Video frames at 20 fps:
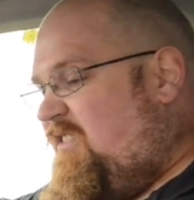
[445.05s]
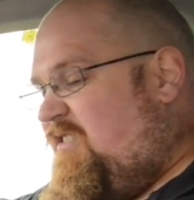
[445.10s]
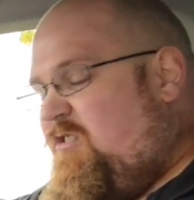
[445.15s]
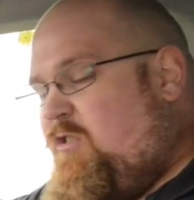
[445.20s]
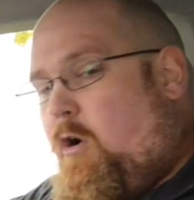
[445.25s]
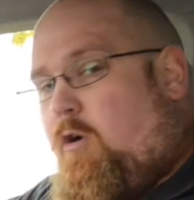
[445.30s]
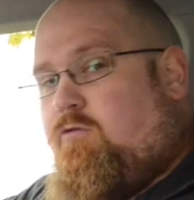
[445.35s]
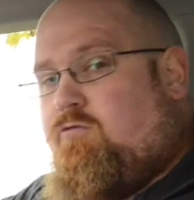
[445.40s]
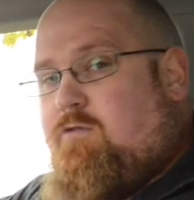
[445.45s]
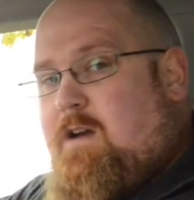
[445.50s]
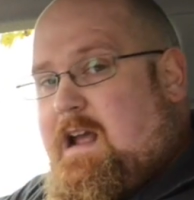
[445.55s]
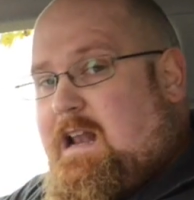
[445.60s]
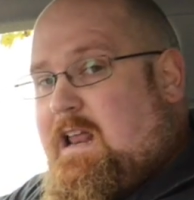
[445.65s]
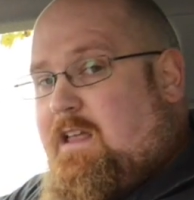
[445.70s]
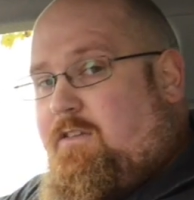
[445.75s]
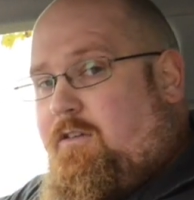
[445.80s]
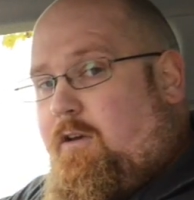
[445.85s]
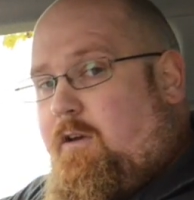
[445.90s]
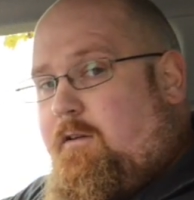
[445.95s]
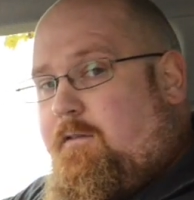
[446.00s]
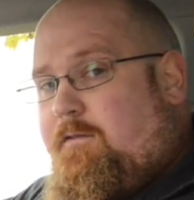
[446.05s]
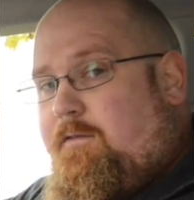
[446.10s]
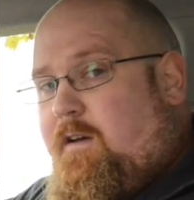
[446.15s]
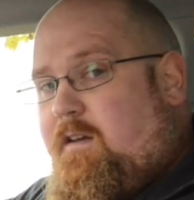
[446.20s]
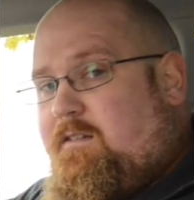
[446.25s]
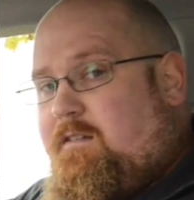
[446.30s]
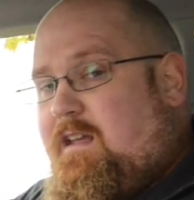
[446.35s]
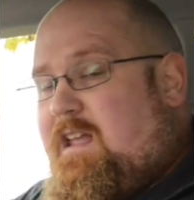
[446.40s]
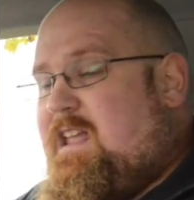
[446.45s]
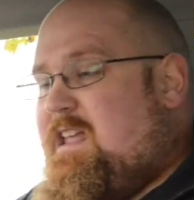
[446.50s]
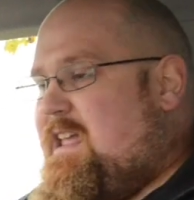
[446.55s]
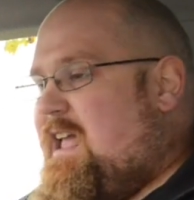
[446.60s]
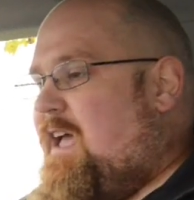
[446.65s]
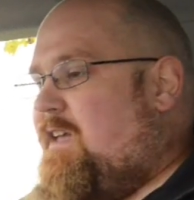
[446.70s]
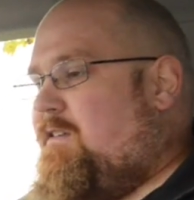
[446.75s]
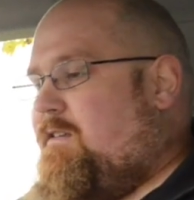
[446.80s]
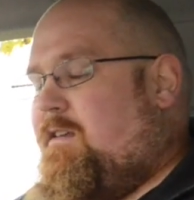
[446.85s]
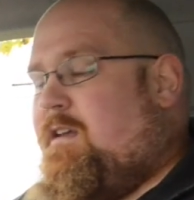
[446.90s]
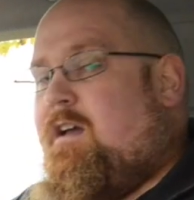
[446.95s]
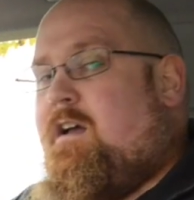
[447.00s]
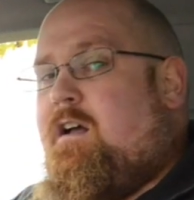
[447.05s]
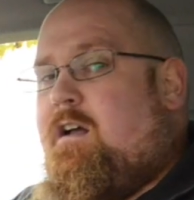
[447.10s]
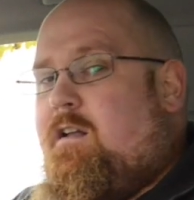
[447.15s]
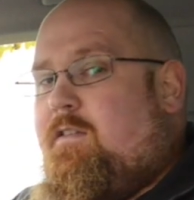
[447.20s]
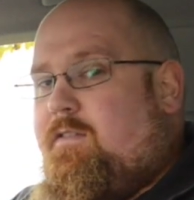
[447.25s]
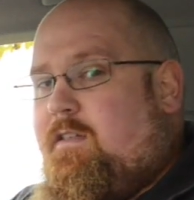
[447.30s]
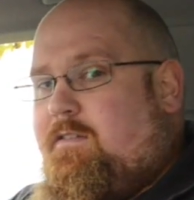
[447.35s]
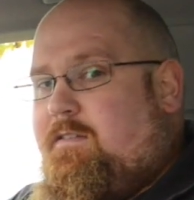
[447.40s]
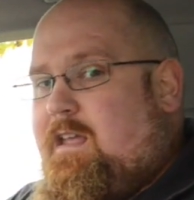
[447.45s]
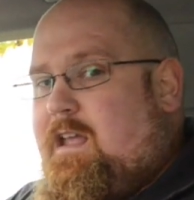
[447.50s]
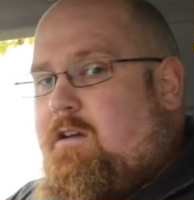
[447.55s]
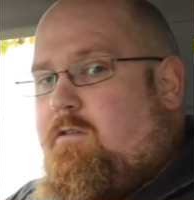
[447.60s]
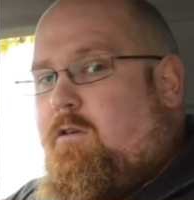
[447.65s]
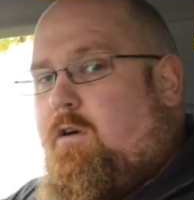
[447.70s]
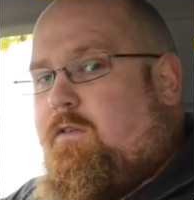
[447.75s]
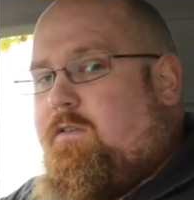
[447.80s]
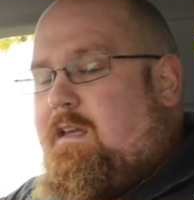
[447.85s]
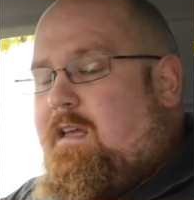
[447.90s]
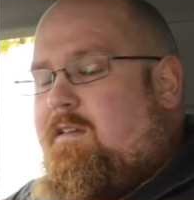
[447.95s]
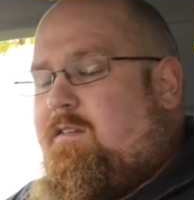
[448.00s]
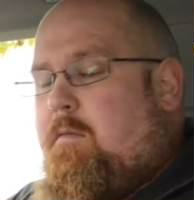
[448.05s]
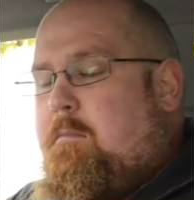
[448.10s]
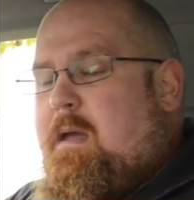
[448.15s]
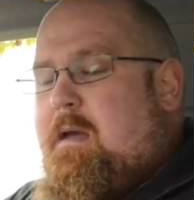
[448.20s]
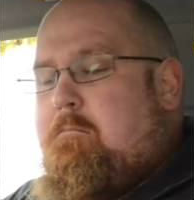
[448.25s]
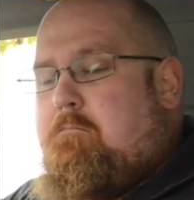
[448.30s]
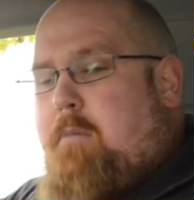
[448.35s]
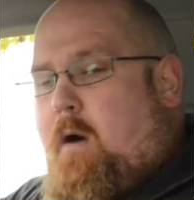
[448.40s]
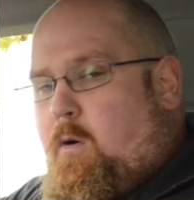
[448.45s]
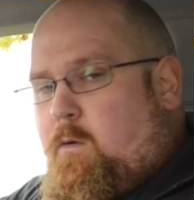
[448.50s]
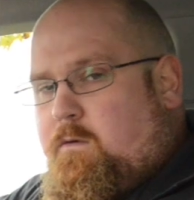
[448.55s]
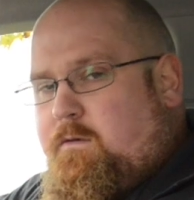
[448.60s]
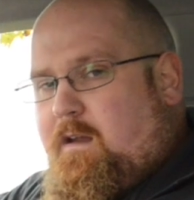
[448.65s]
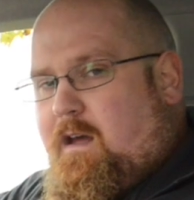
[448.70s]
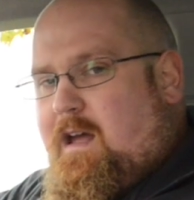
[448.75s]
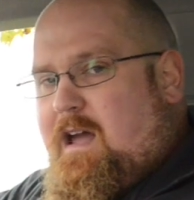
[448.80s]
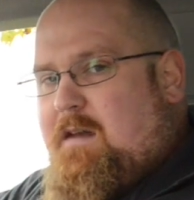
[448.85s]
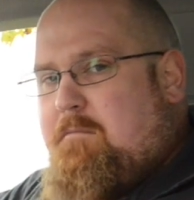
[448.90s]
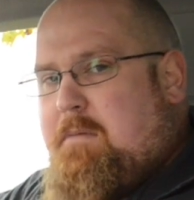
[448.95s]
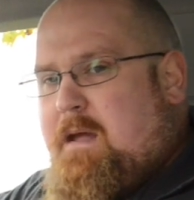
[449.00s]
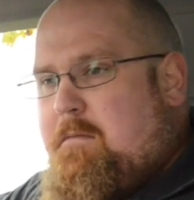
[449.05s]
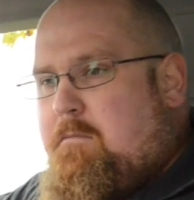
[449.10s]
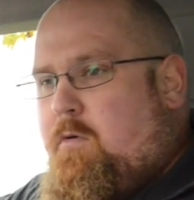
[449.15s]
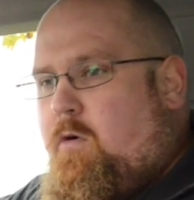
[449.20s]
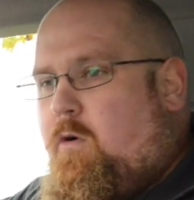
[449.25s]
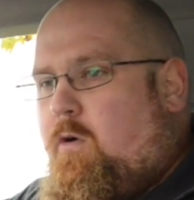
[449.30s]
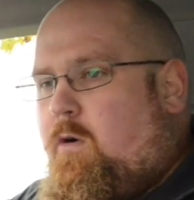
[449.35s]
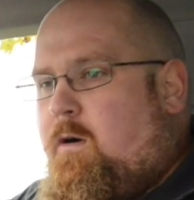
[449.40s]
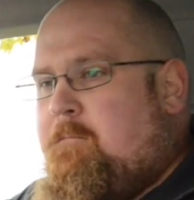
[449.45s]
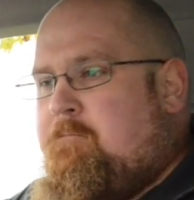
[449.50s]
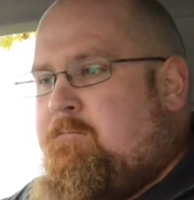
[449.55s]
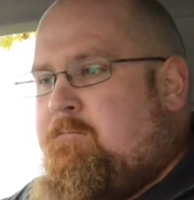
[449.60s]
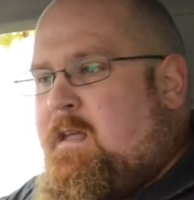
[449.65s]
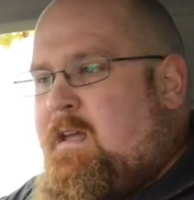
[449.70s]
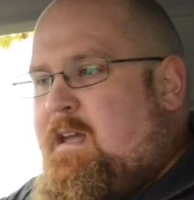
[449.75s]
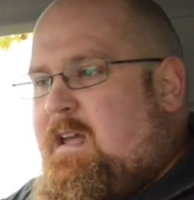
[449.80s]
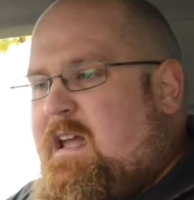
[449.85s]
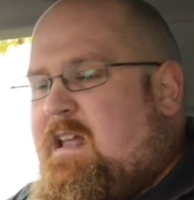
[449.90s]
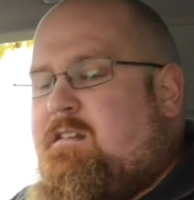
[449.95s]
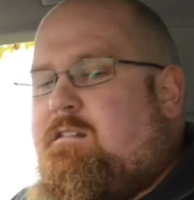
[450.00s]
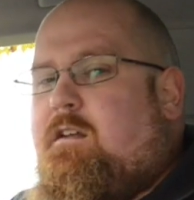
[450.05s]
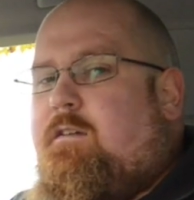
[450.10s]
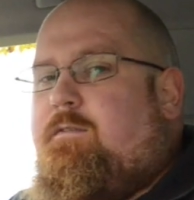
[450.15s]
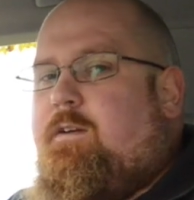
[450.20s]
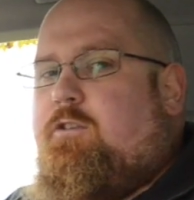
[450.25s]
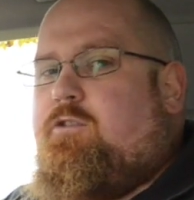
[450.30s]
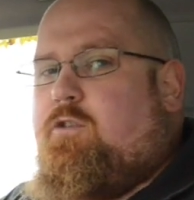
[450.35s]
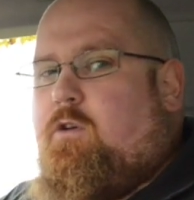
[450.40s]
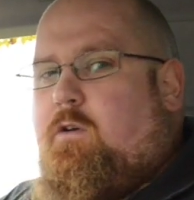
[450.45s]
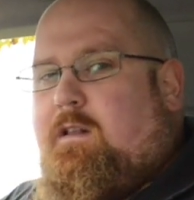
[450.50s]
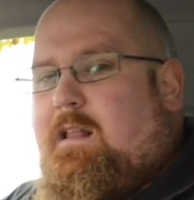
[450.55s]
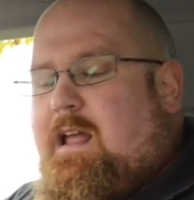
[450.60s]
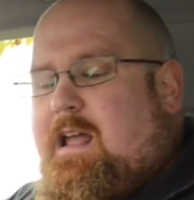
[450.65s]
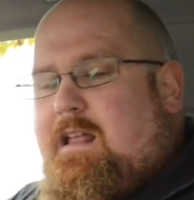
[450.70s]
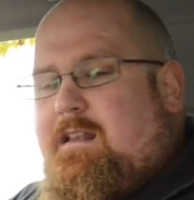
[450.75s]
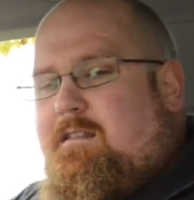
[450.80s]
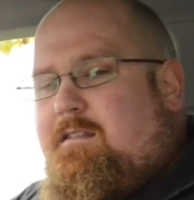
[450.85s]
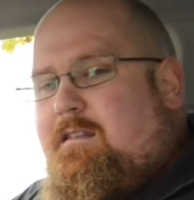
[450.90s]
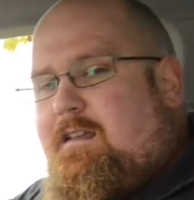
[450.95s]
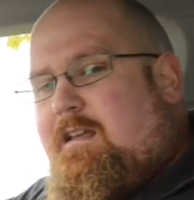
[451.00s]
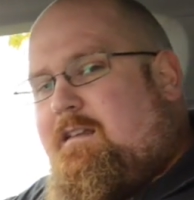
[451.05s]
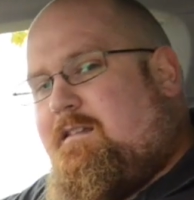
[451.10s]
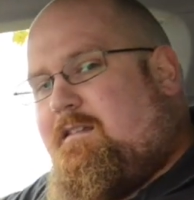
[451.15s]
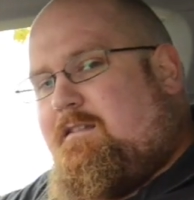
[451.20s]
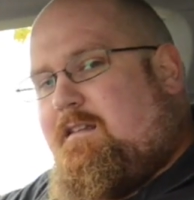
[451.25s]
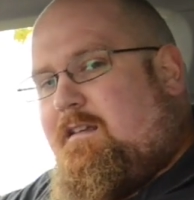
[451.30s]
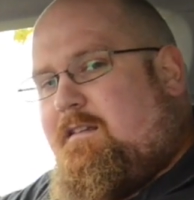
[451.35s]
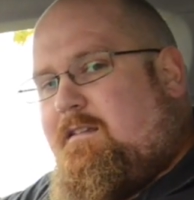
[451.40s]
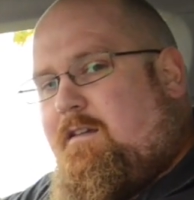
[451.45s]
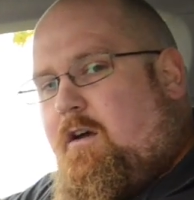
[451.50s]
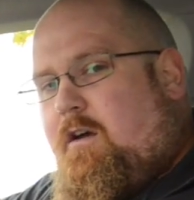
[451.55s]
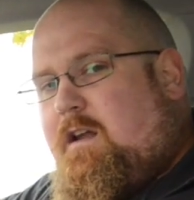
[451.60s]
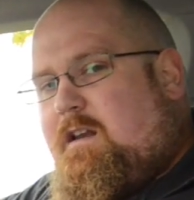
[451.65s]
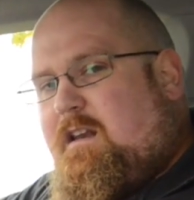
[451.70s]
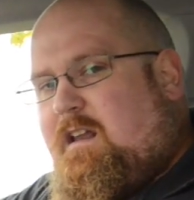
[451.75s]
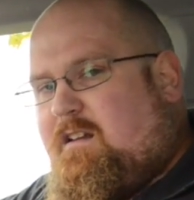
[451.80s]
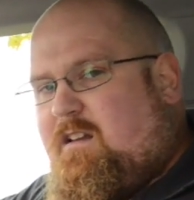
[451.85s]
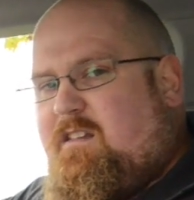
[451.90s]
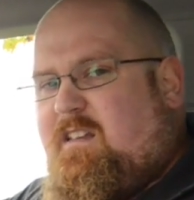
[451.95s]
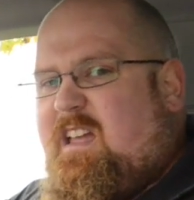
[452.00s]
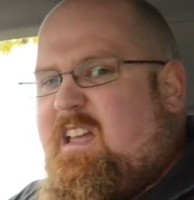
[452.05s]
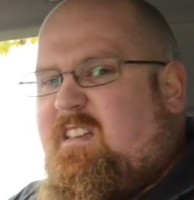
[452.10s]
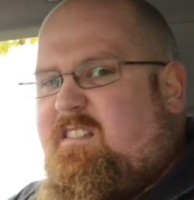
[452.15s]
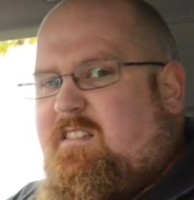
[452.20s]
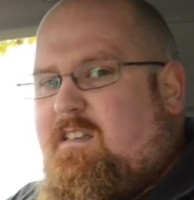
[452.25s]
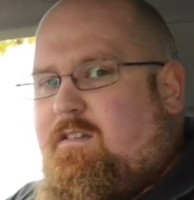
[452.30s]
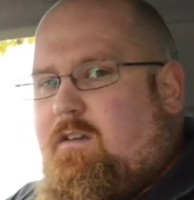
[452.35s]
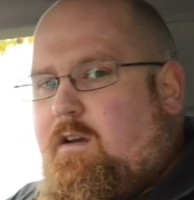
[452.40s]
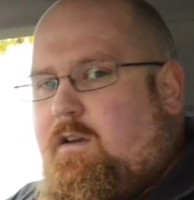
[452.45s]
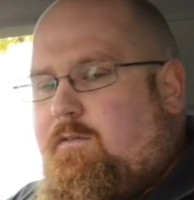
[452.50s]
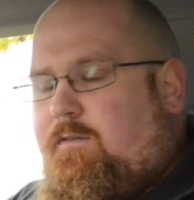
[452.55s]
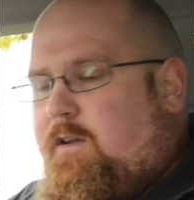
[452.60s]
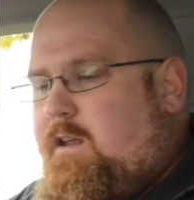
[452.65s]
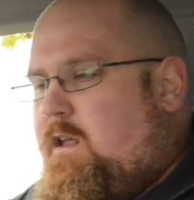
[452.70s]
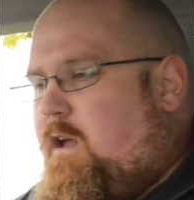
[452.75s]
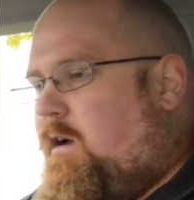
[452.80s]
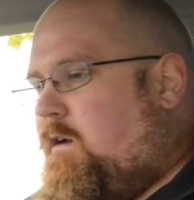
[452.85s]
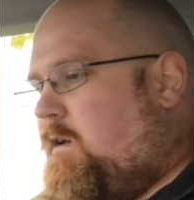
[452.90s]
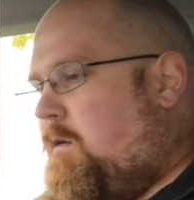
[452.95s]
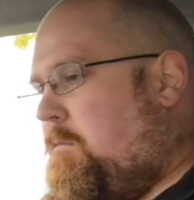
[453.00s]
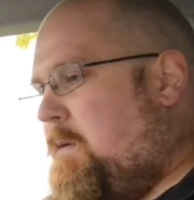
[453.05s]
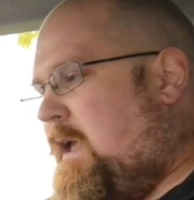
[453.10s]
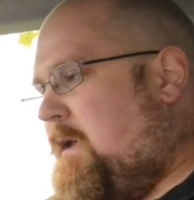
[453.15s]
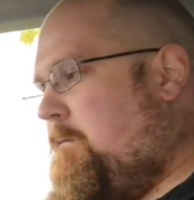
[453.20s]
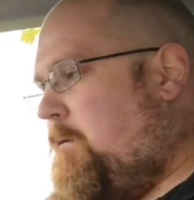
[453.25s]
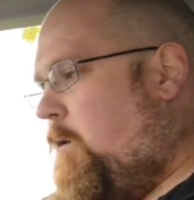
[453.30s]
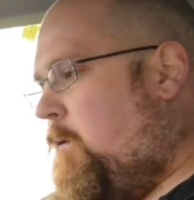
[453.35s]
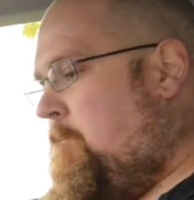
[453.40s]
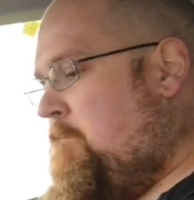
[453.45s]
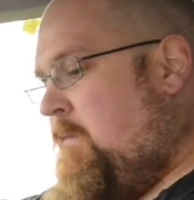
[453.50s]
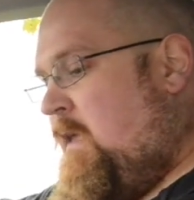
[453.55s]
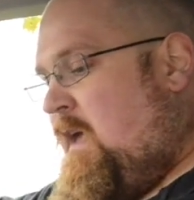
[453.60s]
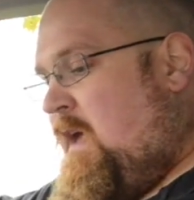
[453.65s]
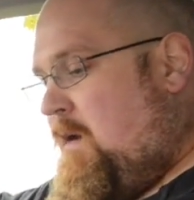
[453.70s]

Not really too fussy. Yes, the T-Cross is a bit bolder and a bit more individual in its design, because it is designed for younger people,